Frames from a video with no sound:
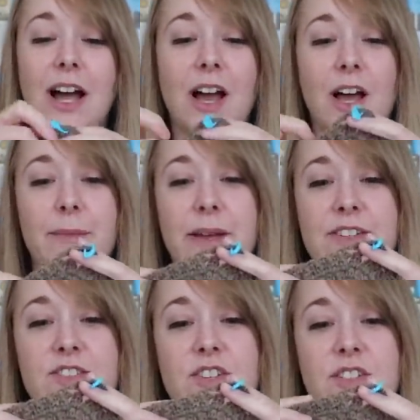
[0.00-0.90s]

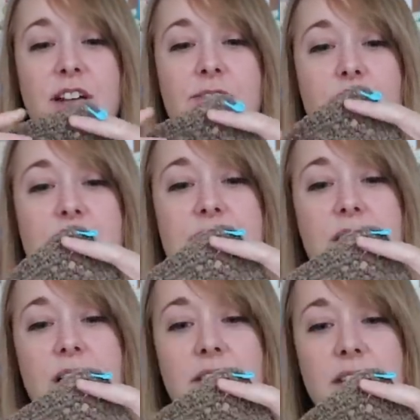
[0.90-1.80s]
It's just I've
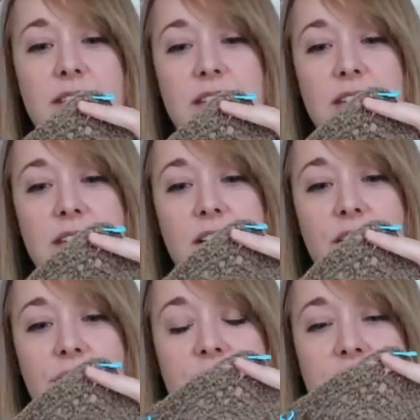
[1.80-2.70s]
redone the
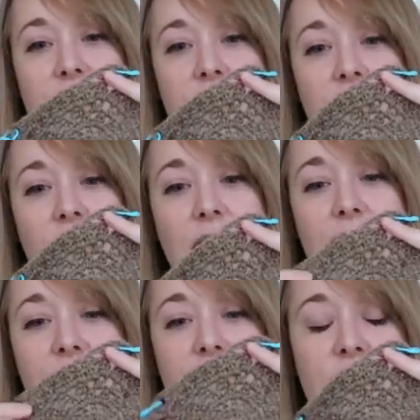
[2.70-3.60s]
kind of centre. I
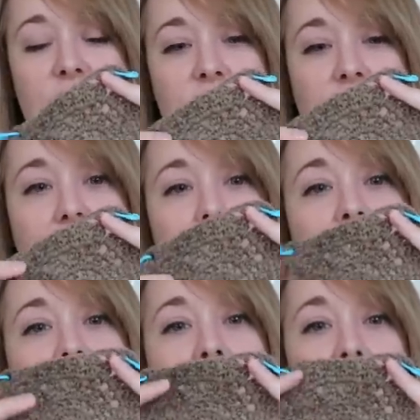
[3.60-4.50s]
haven't finished it yet.
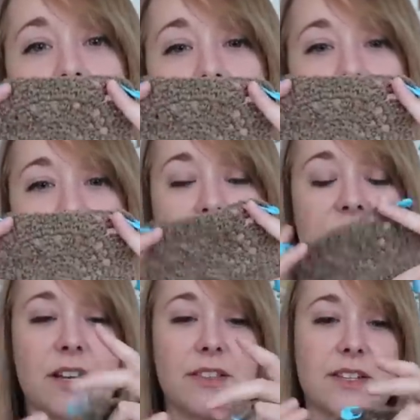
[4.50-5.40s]
I've
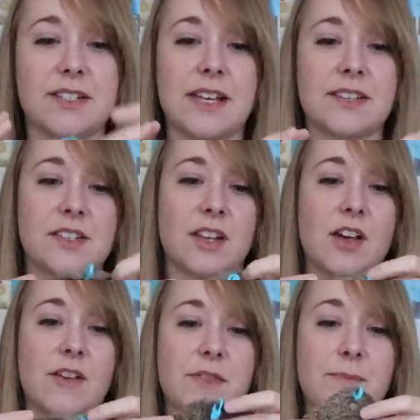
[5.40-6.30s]
redone the centre
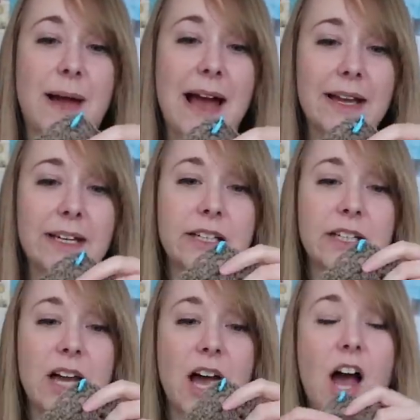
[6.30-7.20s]
of the back.
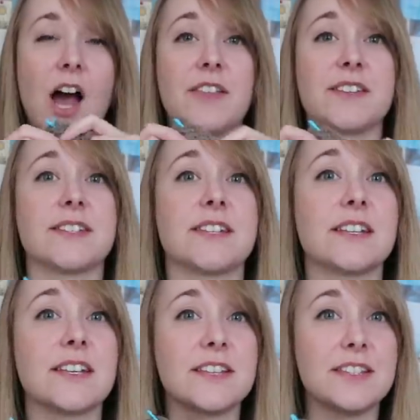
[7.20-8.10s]
This is
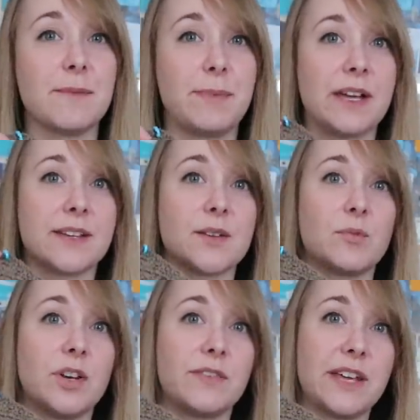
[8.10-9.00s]
in Knitpicks
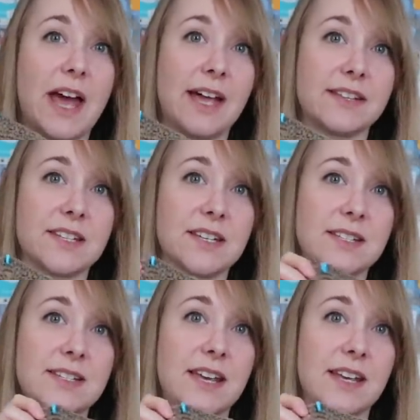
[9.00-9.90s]
Wool of the
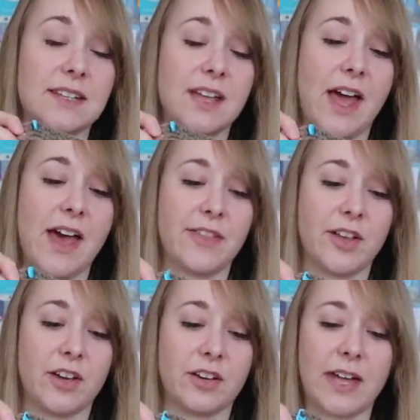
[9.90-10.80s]
Andes in
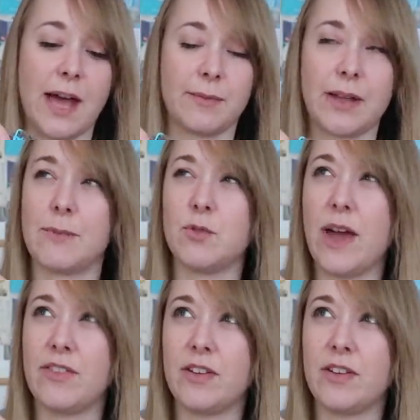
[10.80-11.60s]
heathered camel.